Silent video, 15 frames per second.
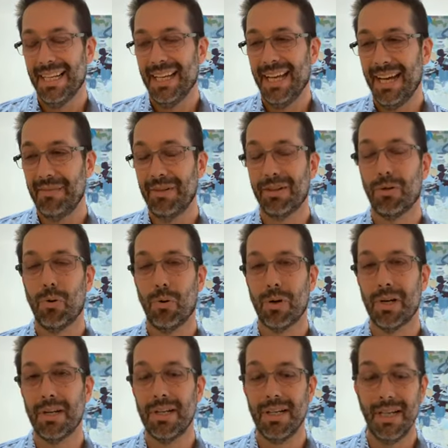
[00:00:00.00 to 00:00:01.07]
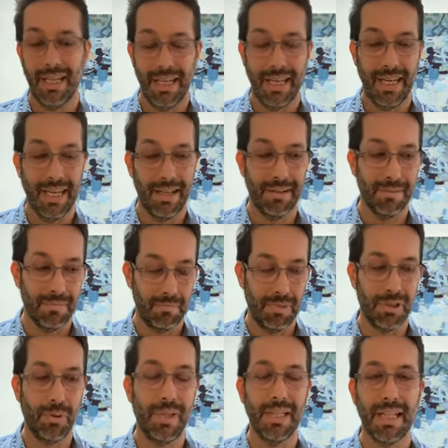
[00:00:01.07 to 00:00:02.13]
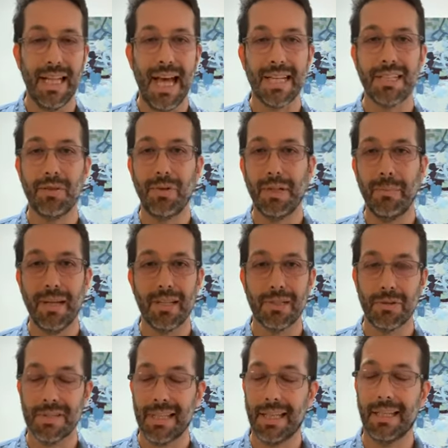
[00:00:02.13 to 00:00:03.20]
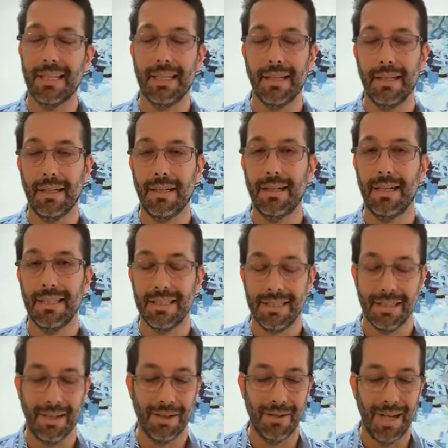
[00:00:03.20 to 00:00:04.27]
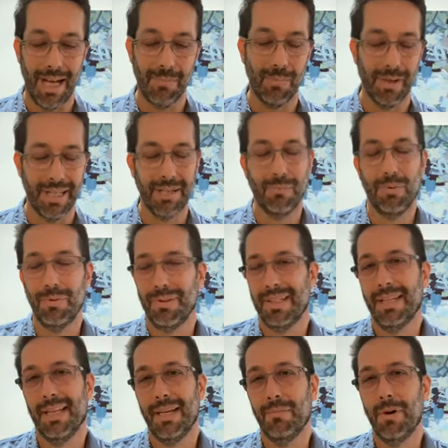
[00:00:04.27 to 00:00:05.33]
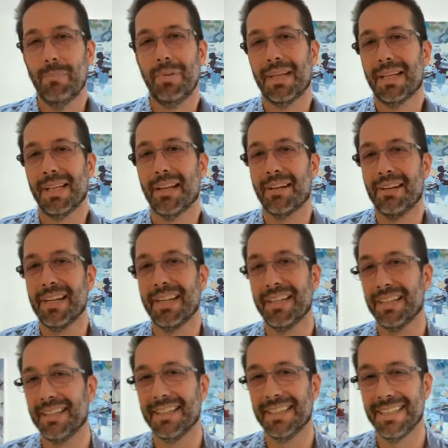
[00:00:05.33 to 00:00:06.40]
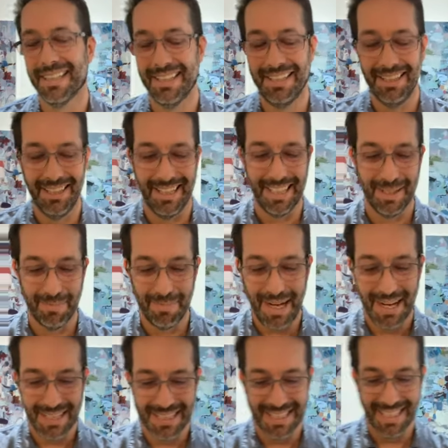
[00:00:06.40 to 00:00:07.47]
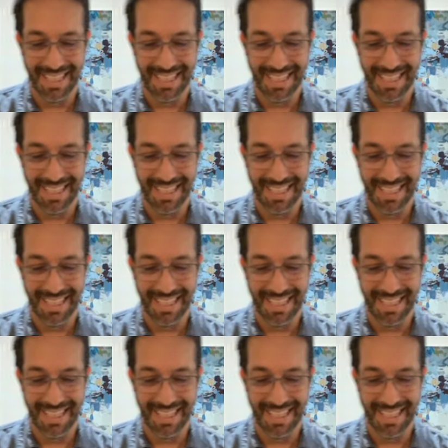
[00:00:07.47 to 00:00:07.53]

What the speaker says: every quarter, and between the last two emails was like a year. So it won't be cluttering your inbox.